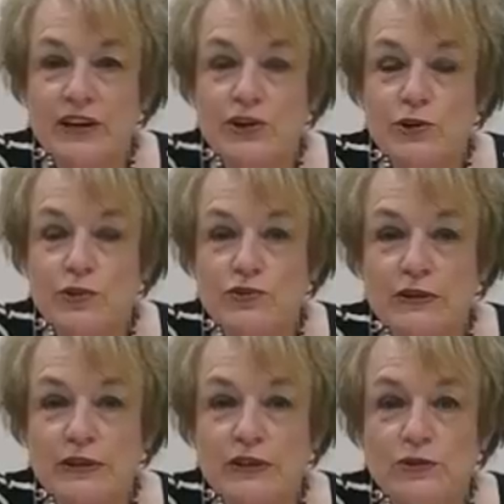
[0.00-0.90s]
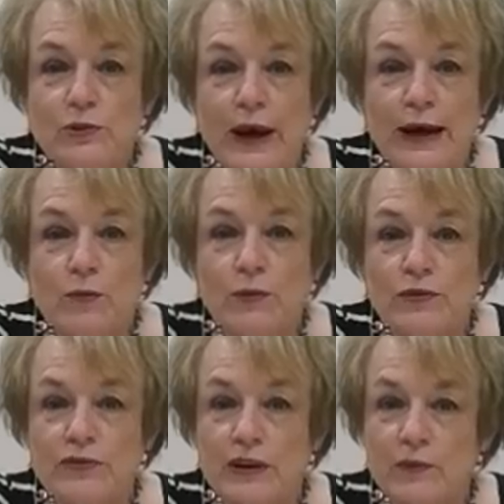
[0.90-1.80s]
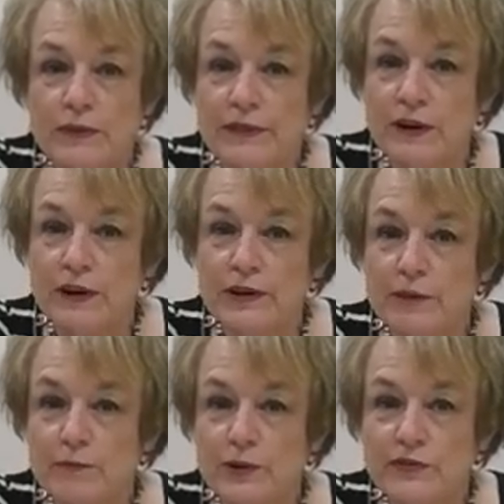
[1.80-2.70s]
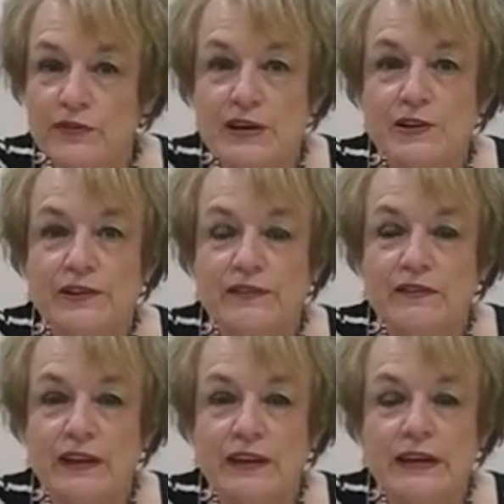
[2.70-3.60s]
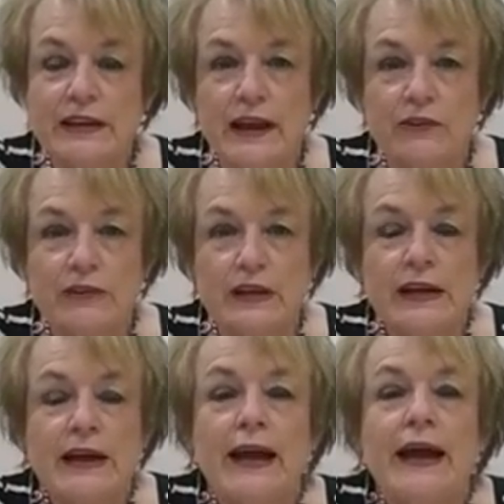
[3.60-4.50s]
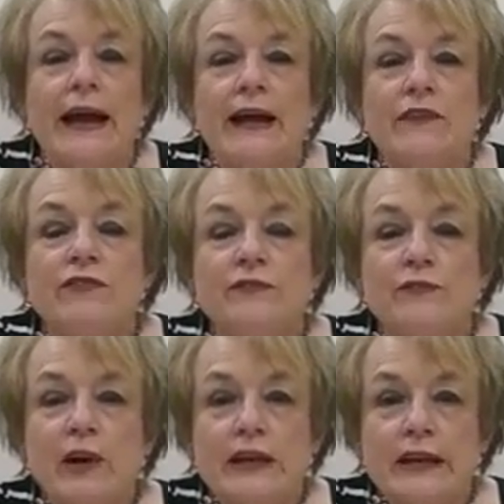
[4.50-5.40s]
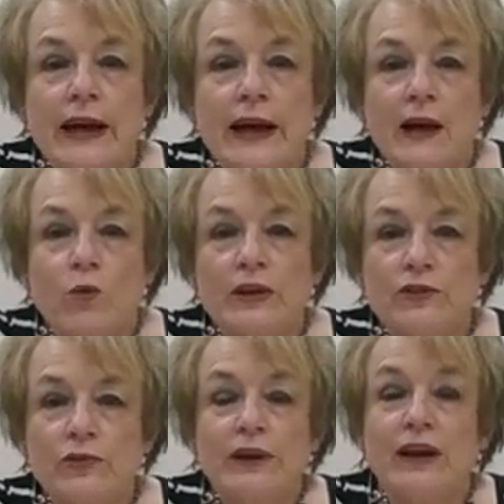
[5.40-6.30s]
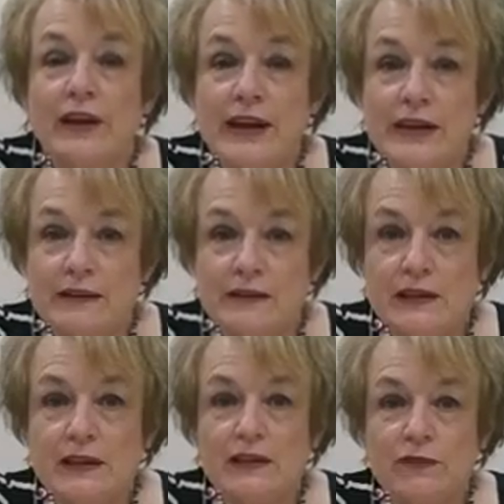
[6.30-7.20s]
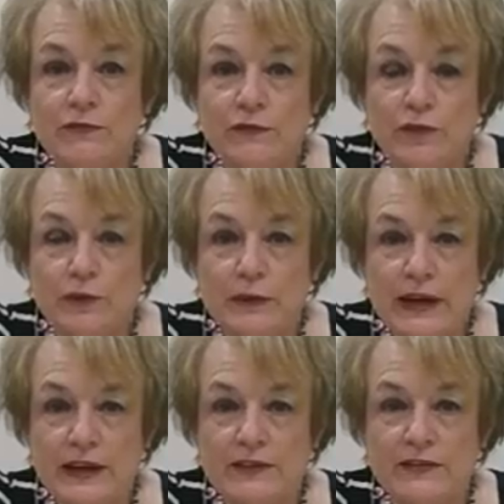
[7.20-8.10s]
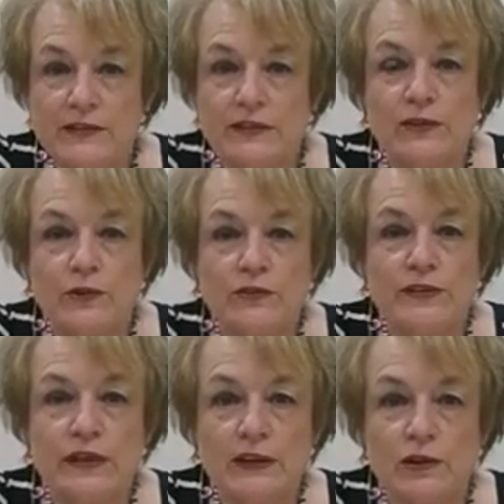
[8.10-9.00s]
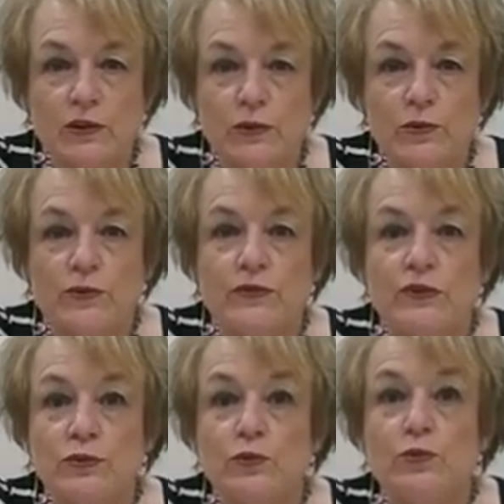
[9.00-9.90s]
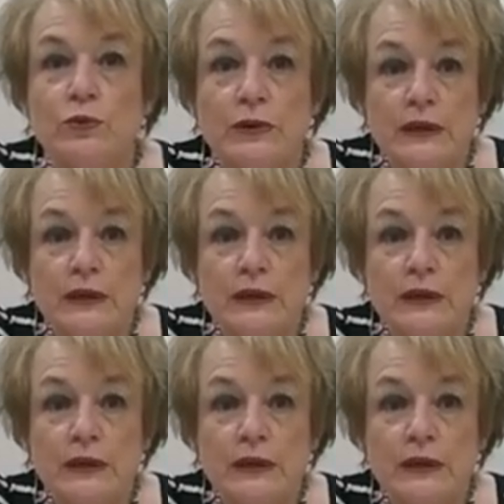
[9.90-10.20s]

I usually do, I will start with our numbers here in Seneca County. As of right now, we do have 18 confirmed cases, and of course that includes the two